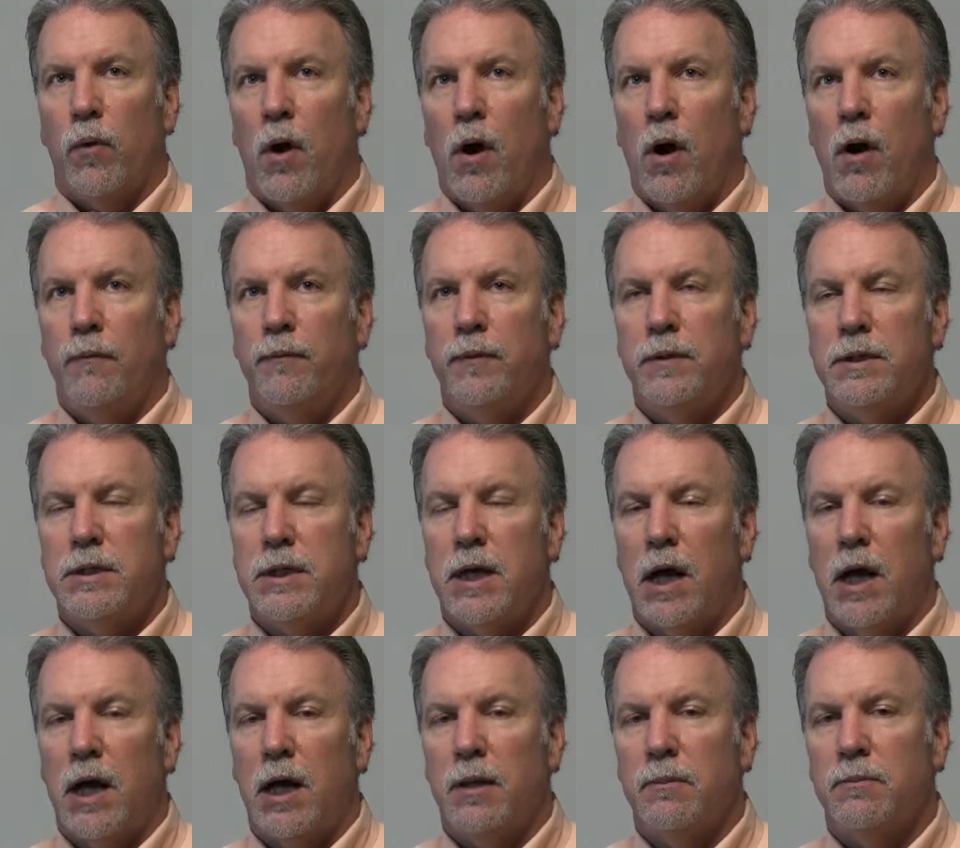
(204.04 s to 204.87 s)

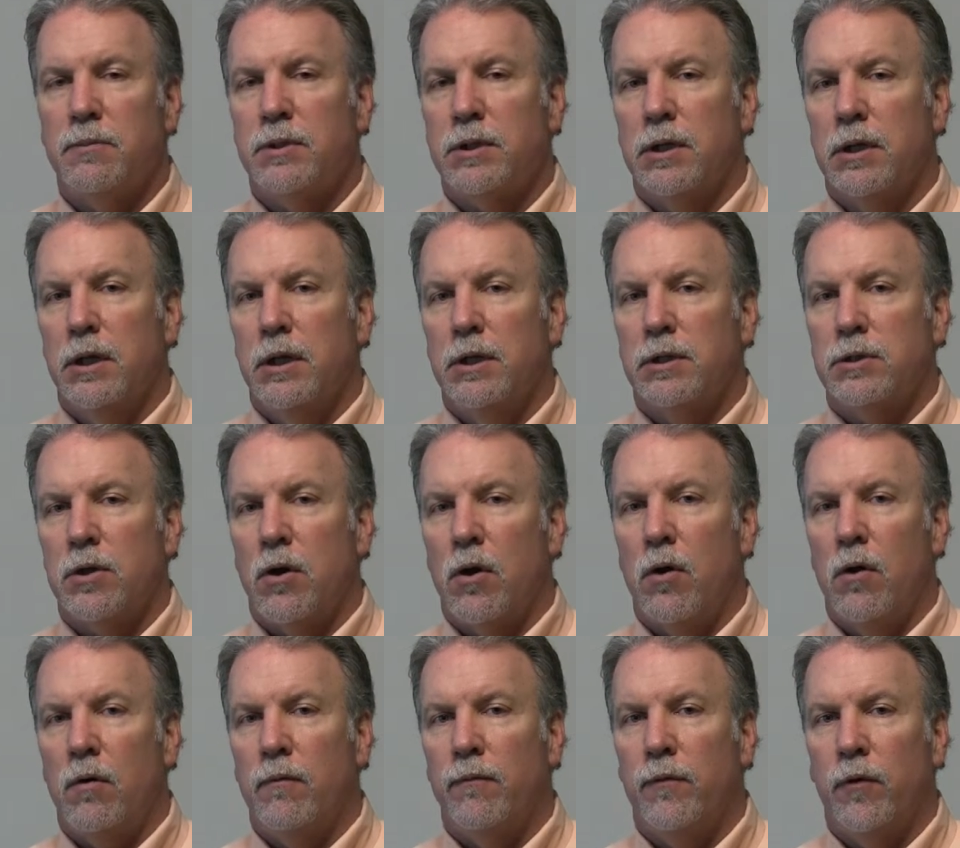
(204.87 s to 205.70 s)
Oftentimes it's
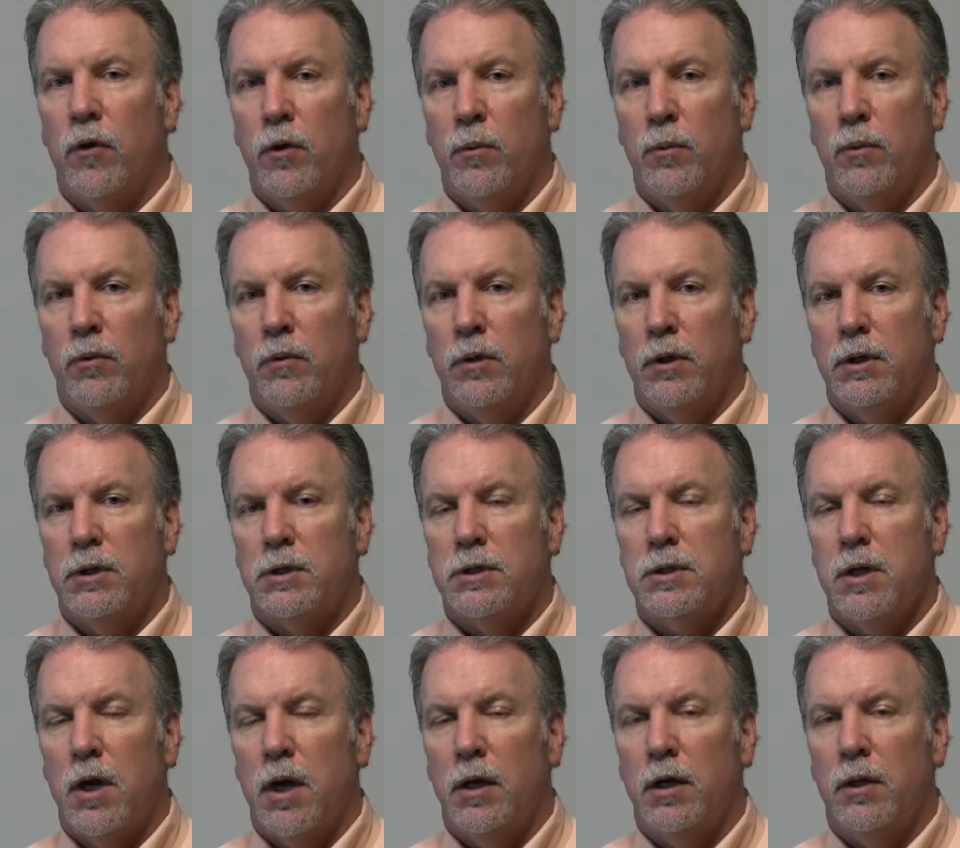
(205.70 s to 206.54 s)
all verbal and
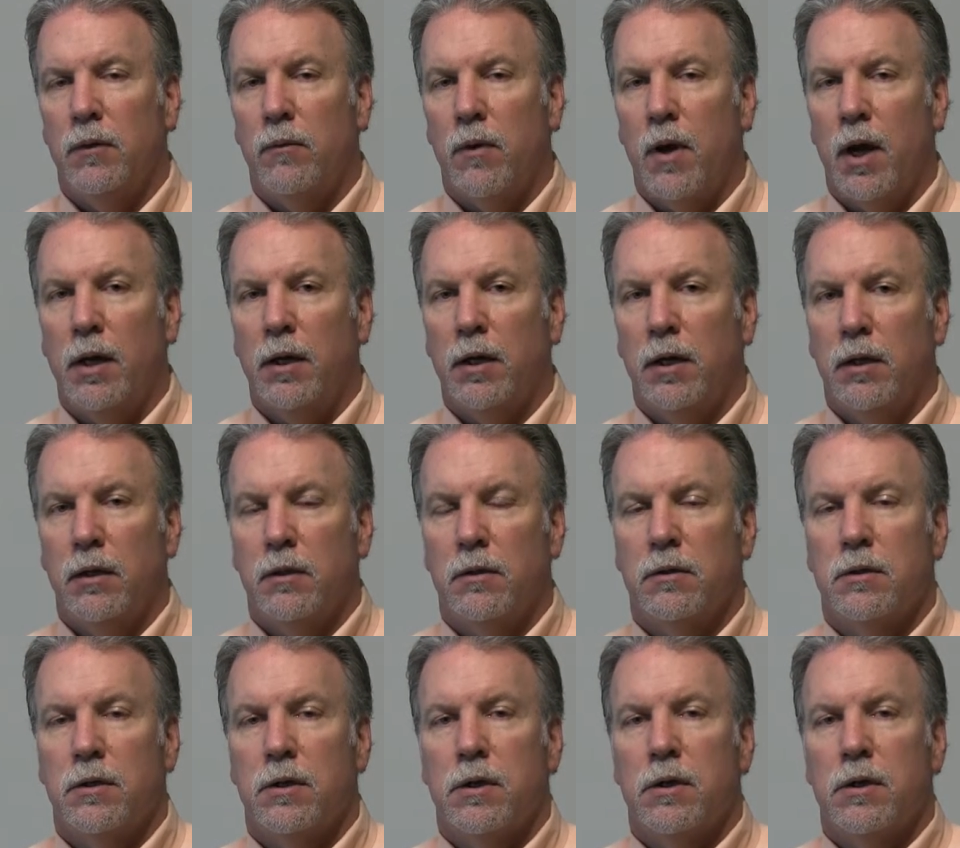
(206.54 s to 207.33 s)
it's not in writing.